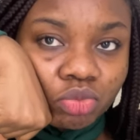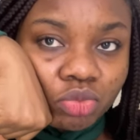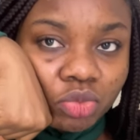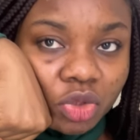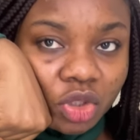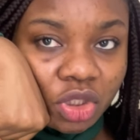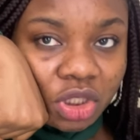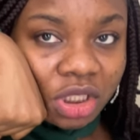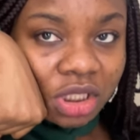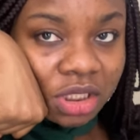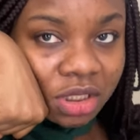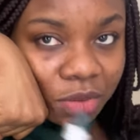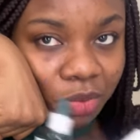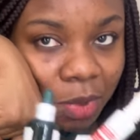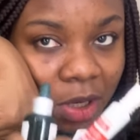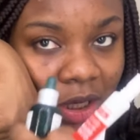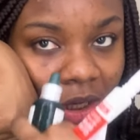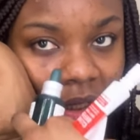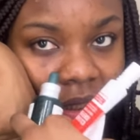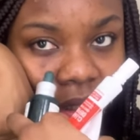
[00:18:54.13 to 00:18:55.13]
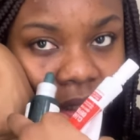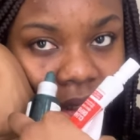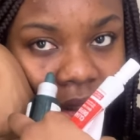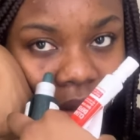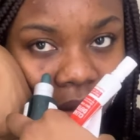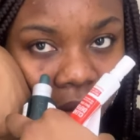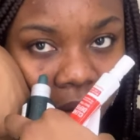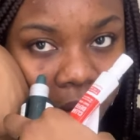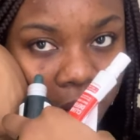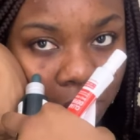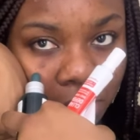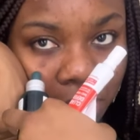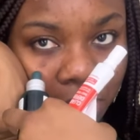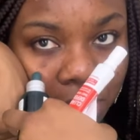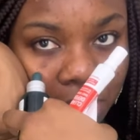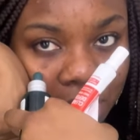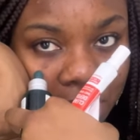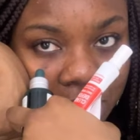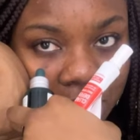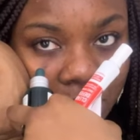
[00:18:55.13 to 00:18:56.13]
you see this mark here
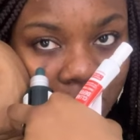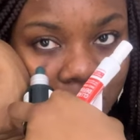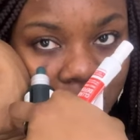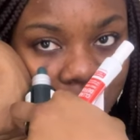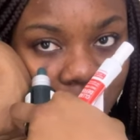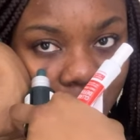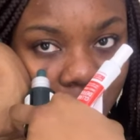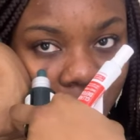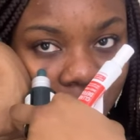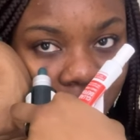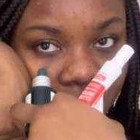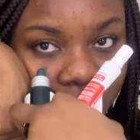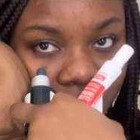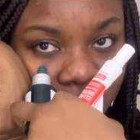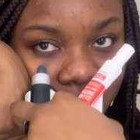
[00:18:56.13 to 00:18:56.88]
ignore this one